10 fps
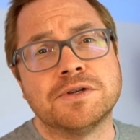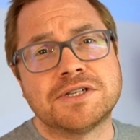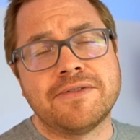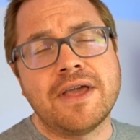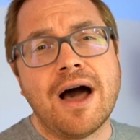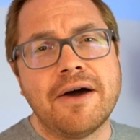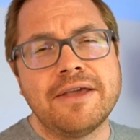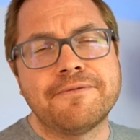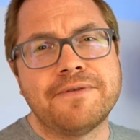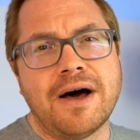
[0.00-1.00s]
So the
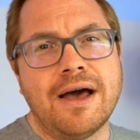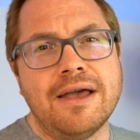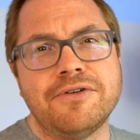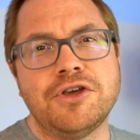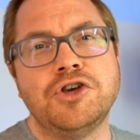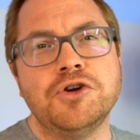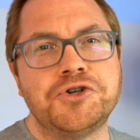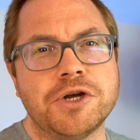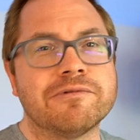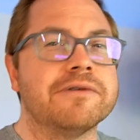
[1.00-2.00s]
IONIQ 5
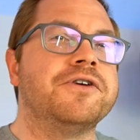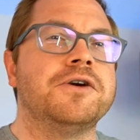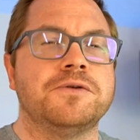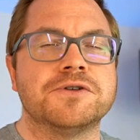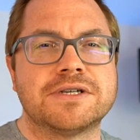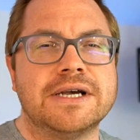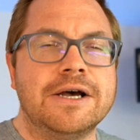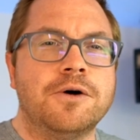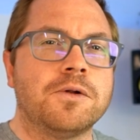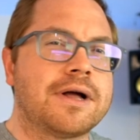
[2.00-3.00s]
YouTube reviews
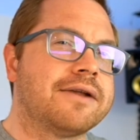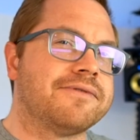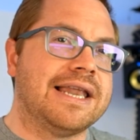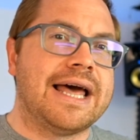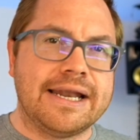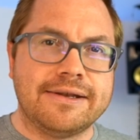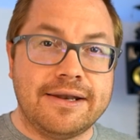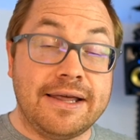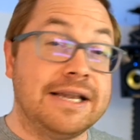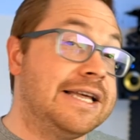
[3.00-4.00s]
all kind of
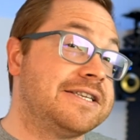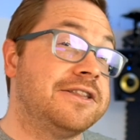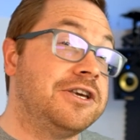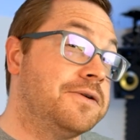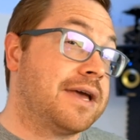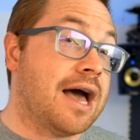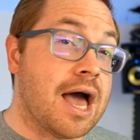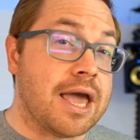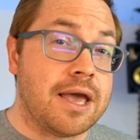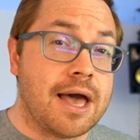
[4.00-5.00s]
landed, at least in the
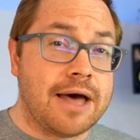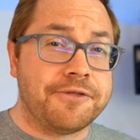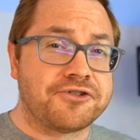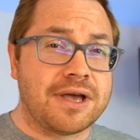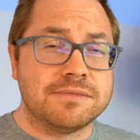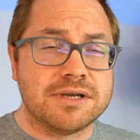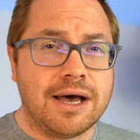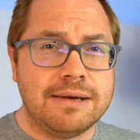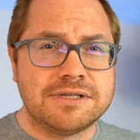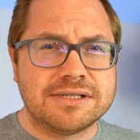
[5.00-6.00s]
UK, at the same time.